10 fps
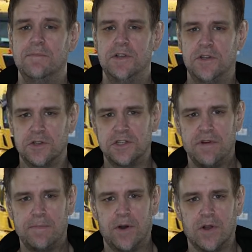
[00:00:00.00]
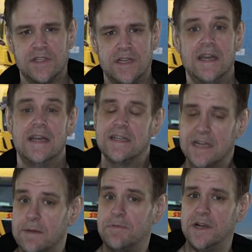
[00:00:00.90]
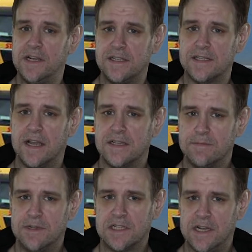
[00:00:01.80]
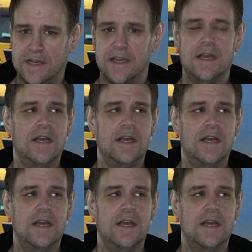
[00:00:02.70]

but dodgy reporting, deliberately designed to mislead.